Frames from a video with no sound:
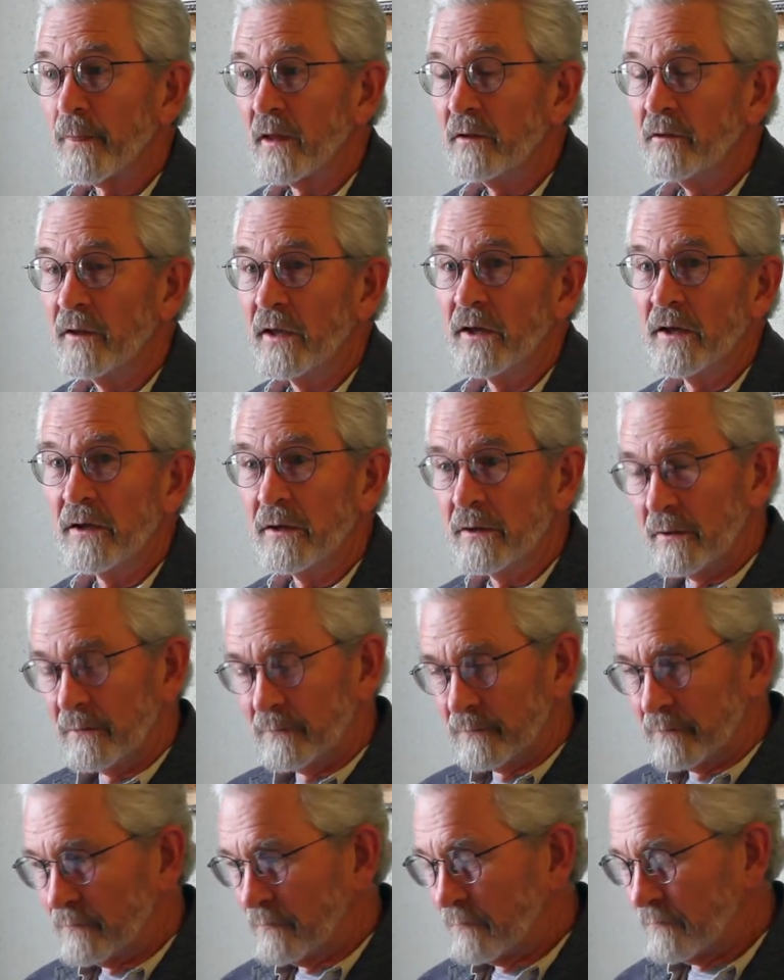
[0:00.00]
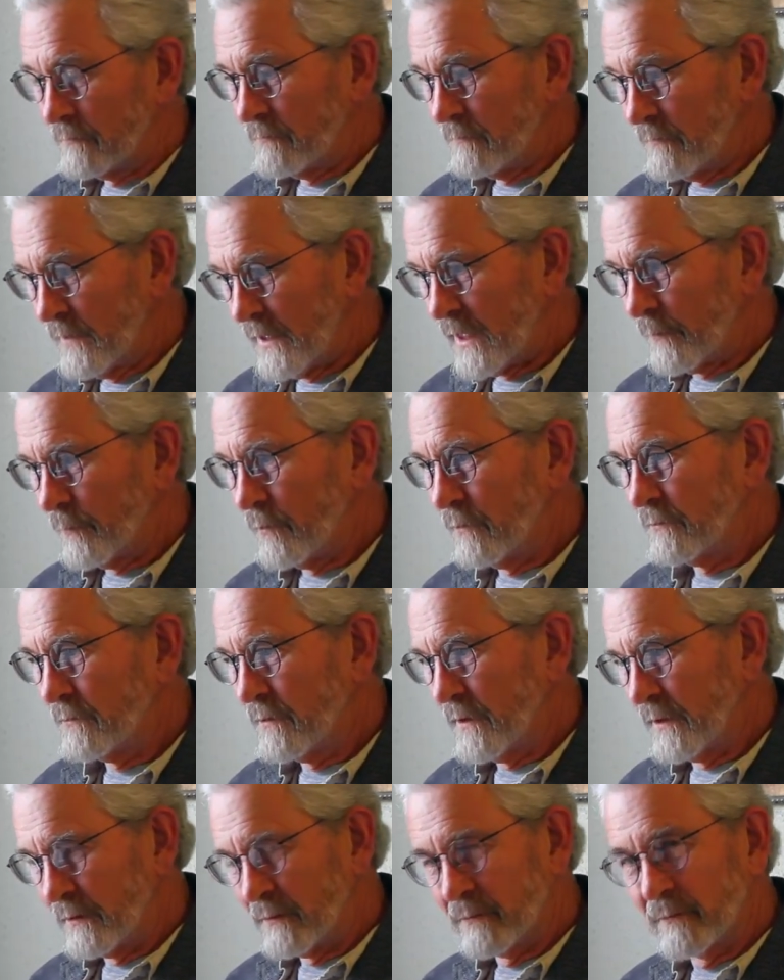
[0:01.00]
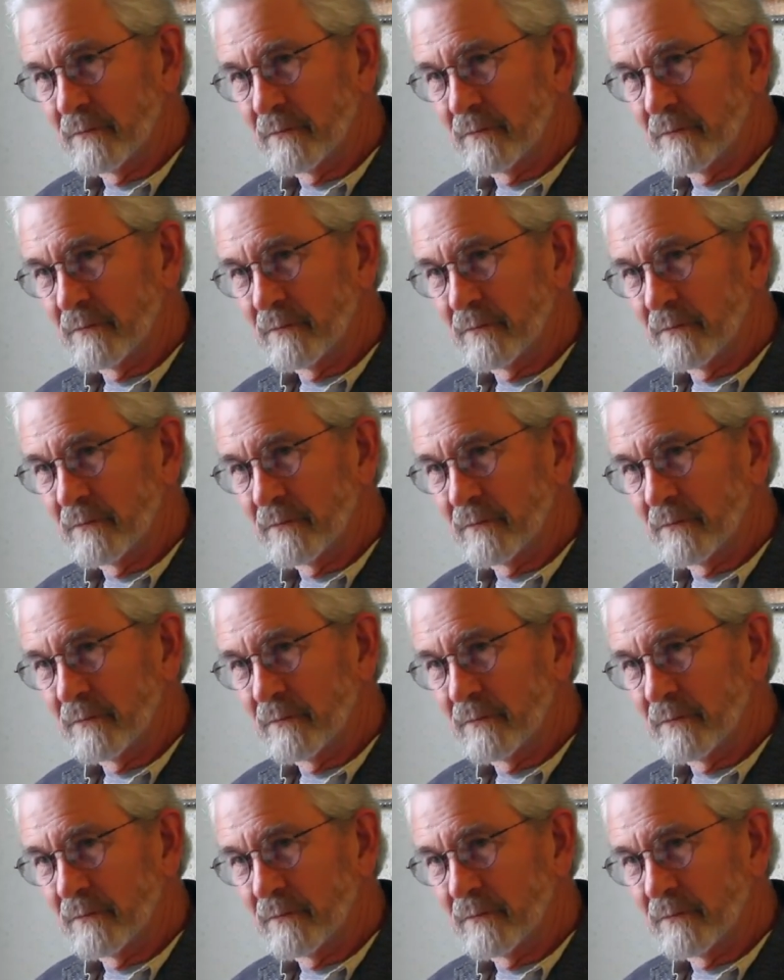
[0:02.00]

they eat animals that